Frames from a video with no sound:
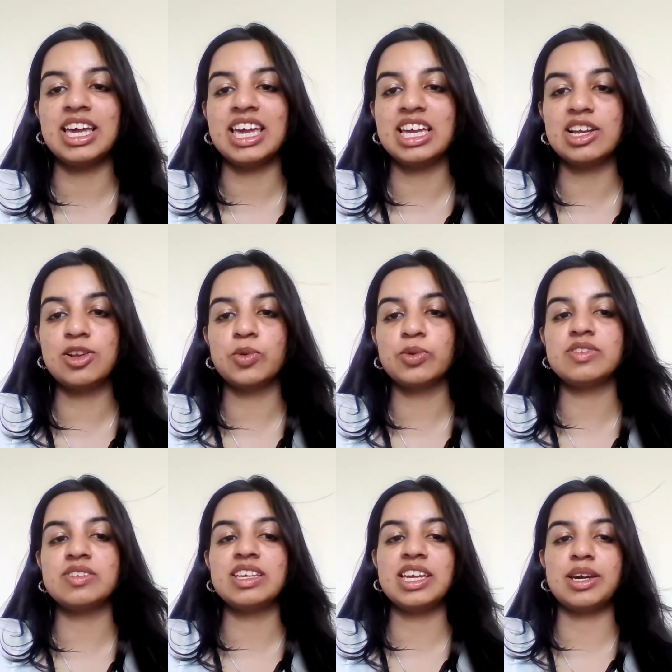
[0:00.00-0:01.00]
includes
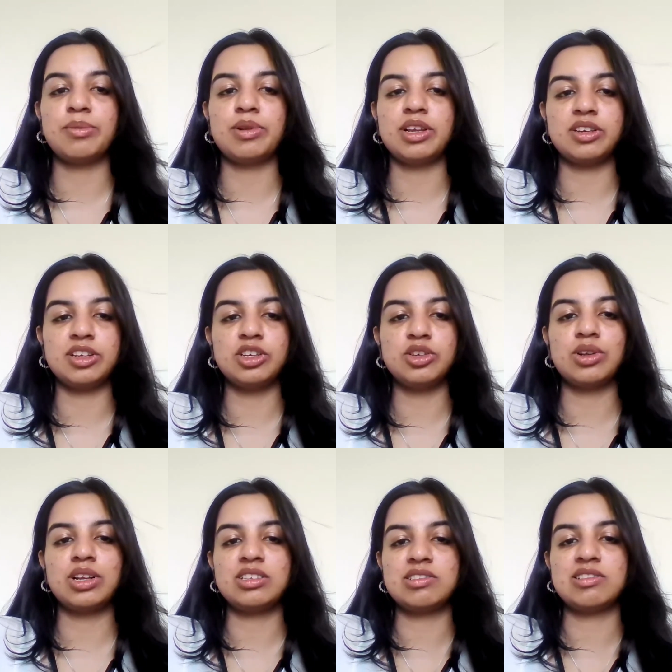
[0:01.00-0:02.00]
the ability to
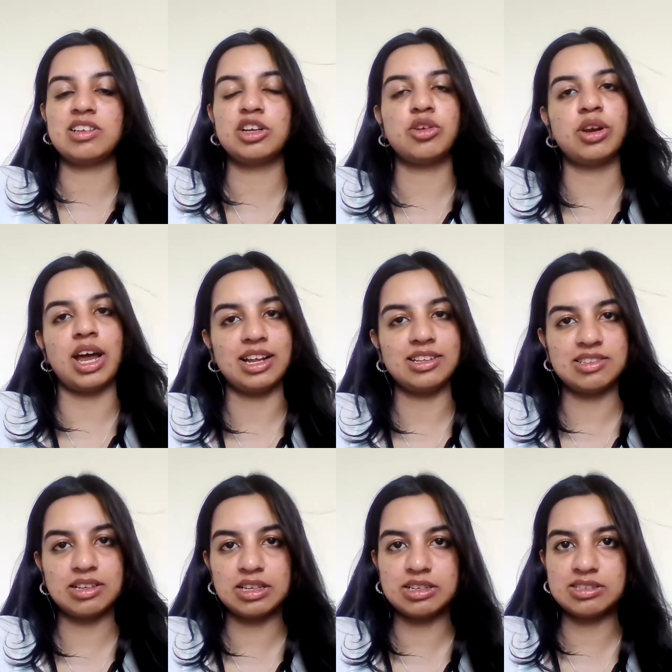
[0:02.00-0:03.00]
legislate on
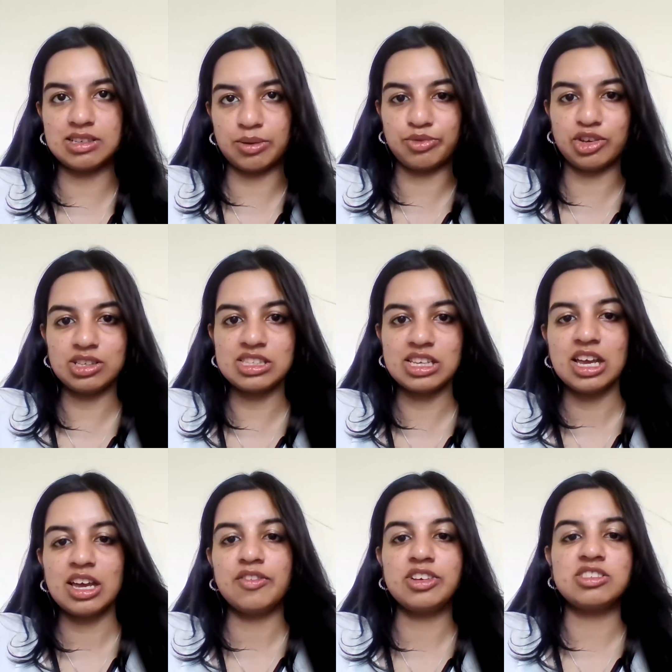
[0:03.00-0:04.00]
ancillary subjects
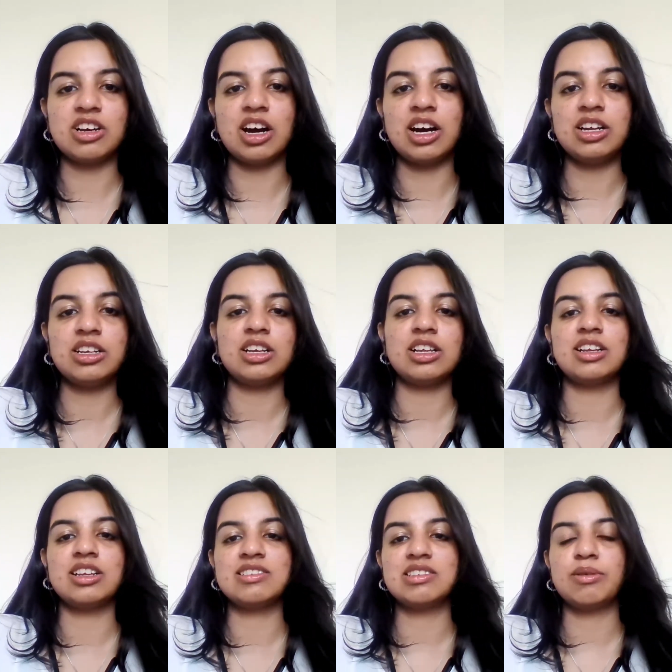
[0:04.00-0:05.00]
which are
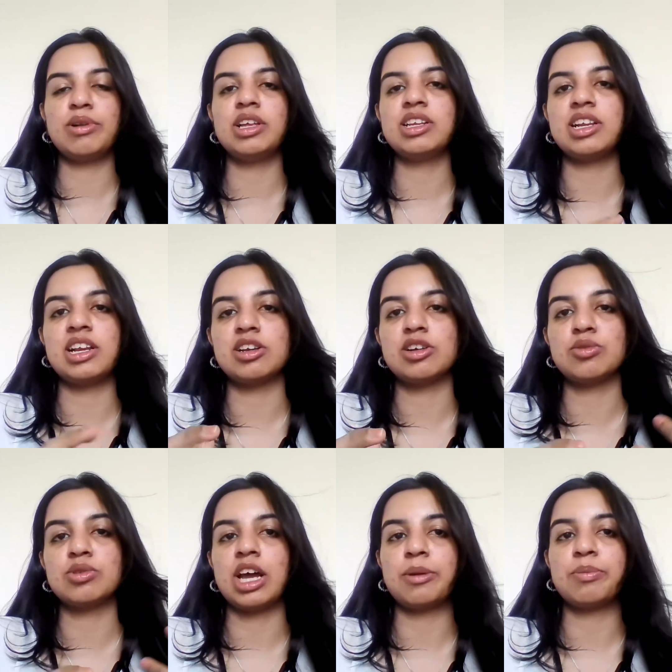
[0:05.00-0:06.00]
reasonably related to
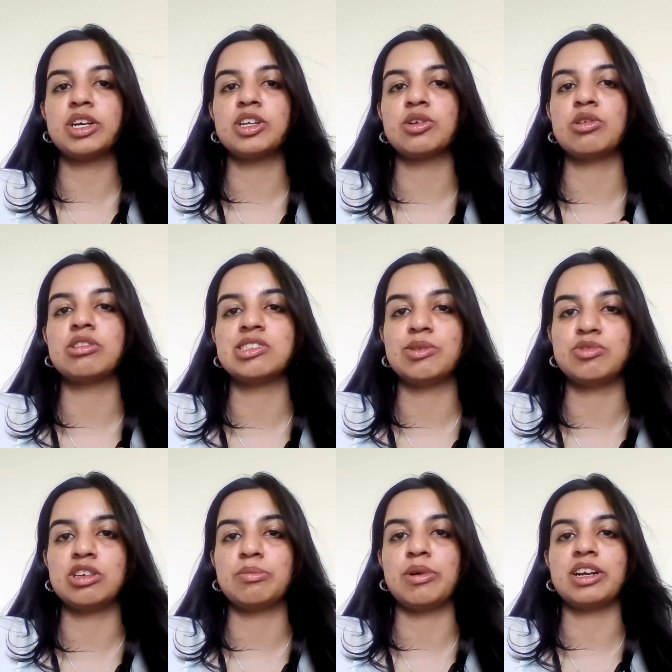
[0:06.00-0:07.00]
that particular
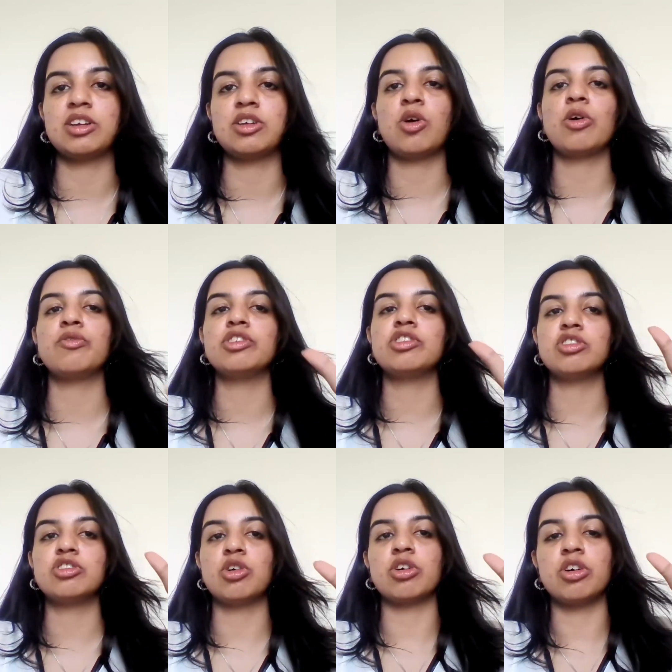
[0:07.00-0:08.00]
subject matter on which the
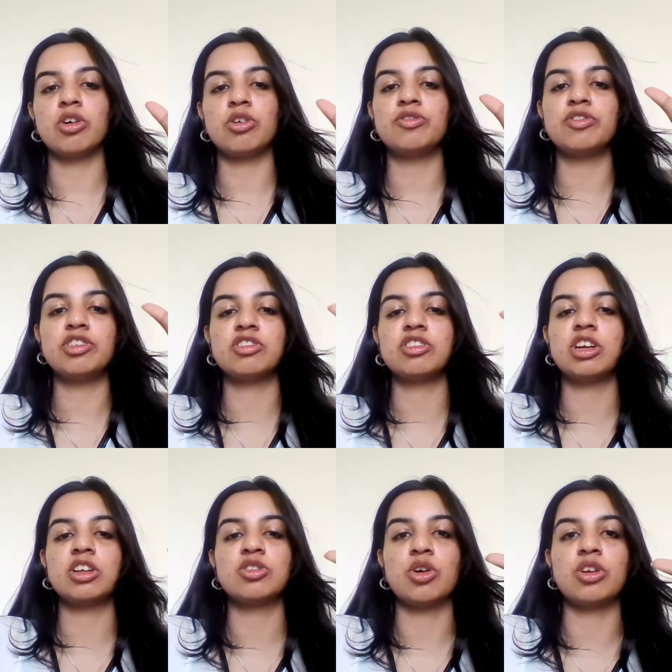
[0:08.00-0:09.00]

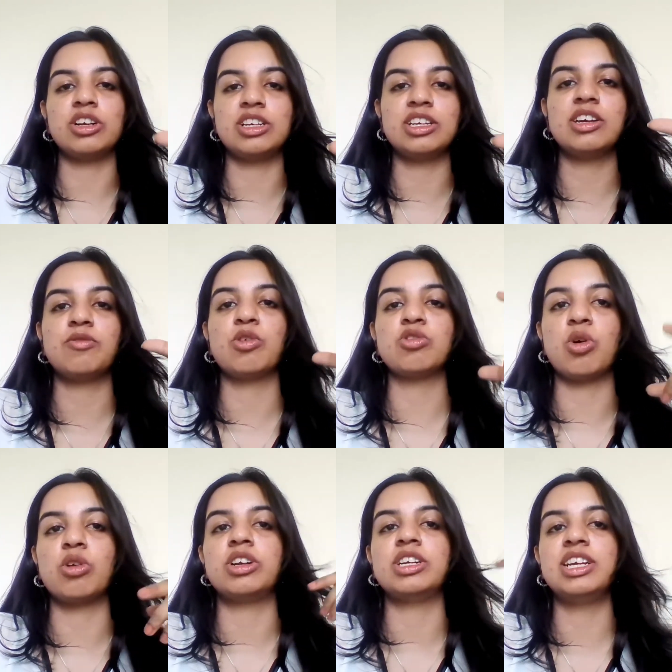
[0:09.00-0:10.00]
authority was
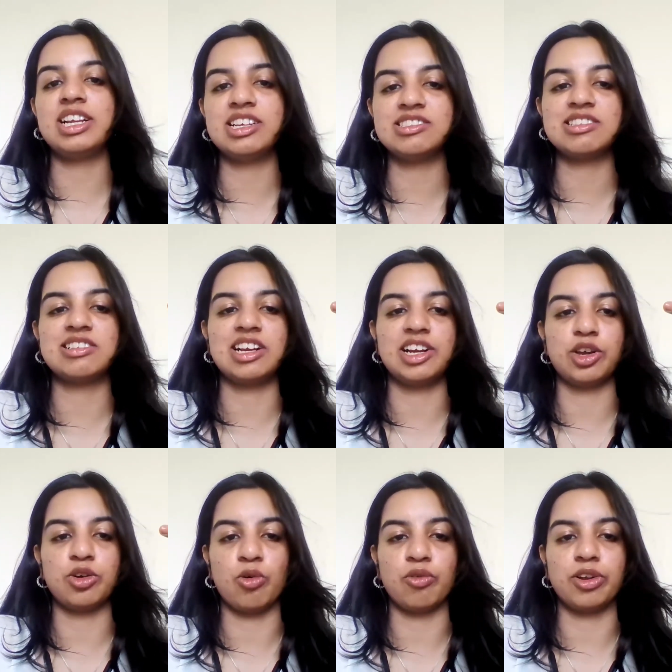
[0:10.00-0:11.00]
already legislating
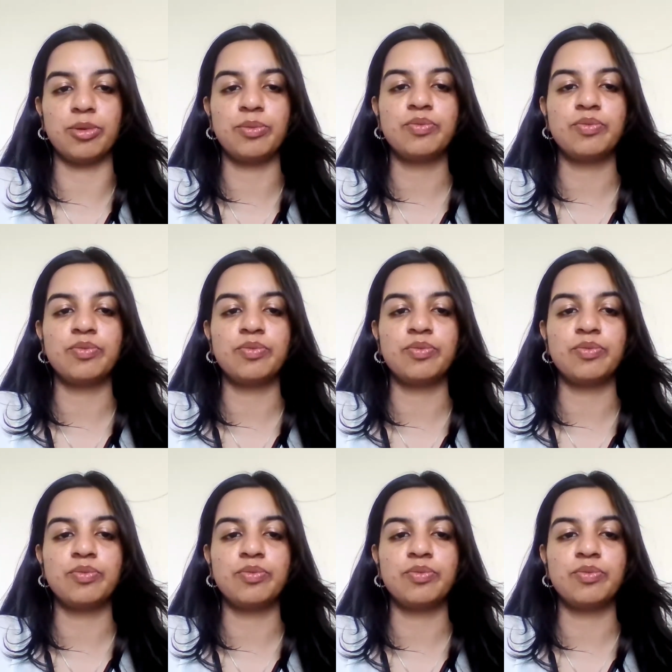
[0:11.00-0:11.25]
over.